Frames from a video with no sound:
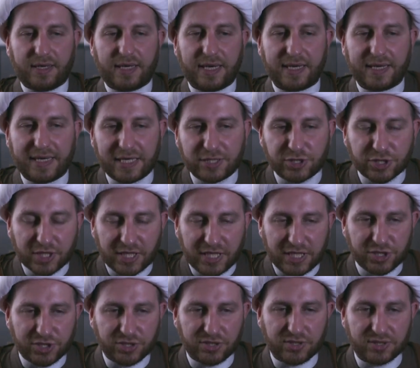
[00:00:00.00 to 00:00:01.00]
an
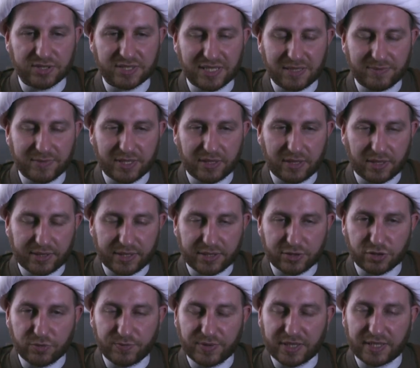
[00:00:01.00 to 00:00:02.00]
educational seminar needs
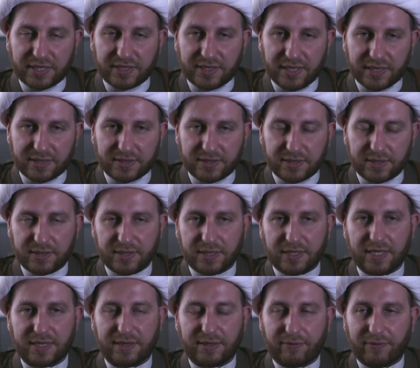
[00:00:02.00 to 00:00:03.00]
to be conducted at the